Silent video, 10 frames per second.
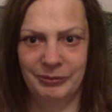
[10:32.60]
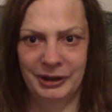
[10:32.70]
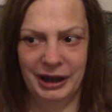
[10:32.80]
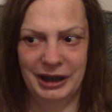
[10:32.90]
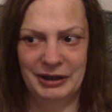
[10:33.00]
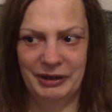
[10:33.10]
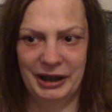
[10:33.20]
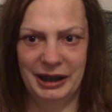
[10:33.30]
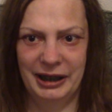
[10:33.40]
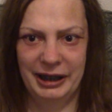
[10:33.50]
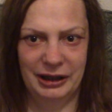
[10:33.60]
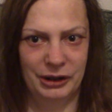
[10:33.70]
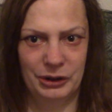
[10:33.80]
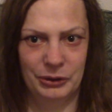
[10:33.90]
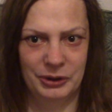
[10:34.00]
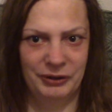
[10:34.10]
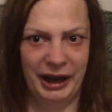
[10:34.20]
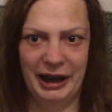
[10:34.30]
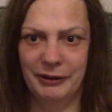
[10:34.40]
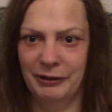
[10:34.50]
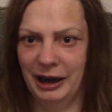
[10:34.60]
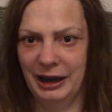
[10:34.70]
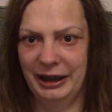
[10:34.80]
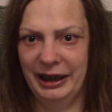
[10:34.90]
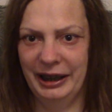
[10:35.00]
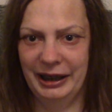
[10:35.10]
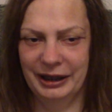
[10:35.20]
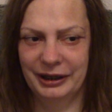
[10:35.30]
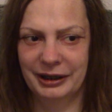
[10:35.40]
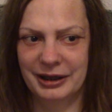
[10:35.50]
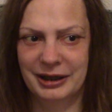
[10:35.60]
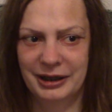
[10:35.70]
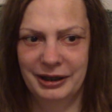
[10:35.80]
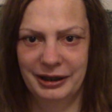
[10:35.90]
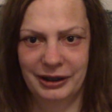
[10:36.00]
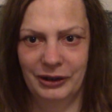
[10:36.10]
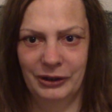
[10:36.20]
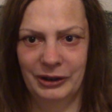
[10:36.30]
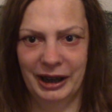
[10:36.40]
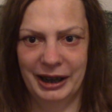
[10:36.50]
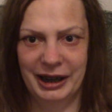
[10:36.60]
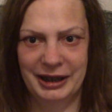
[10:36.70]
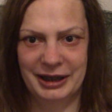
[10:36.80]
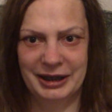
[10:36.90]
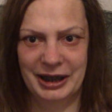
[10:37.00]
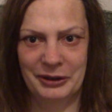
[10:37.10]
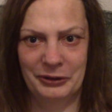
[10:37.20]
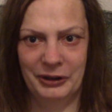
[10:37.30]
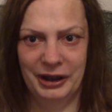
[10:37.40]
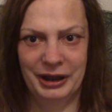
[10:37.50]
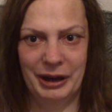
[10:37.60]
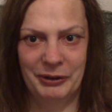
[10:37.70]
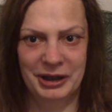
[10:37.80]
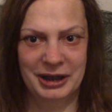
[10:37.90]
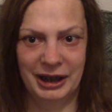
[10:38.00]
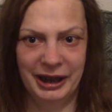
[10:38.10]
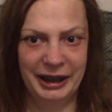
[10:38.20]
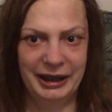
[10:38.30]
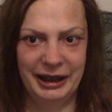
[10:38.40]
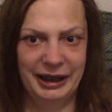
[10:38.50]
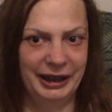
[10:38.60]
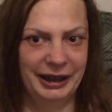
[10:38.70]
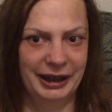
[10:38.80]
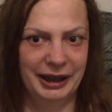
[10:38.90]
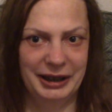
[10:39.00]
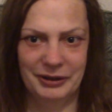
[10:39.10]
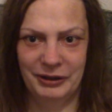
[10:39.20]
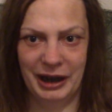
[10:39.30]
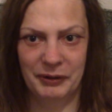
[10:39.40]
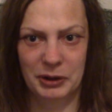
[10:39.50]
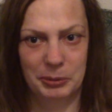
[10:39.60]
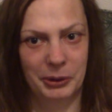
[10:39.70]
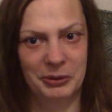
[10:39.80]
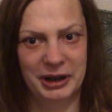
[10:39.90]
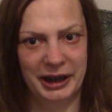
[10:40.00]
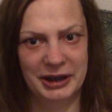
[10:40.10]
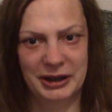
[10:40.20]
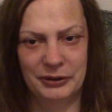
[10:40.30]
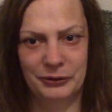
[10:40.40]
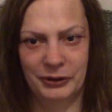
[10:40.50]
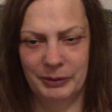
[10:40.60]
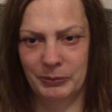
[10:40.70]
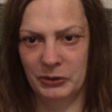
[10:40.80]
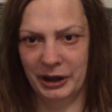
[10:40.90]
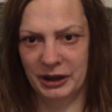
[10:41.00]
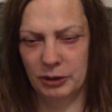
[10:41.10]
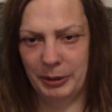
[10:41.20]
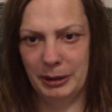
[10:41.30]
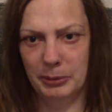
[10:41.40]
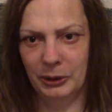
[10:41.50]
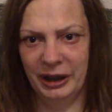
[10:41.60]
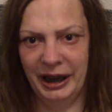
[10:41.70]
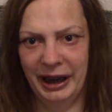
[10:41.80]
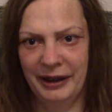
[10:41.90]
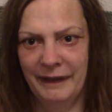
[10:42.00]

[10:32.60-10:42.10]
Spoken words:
kind of had their little sort of hate rally and all that kind of stuff. And there was a tiny kind of counter-protest of trans people there.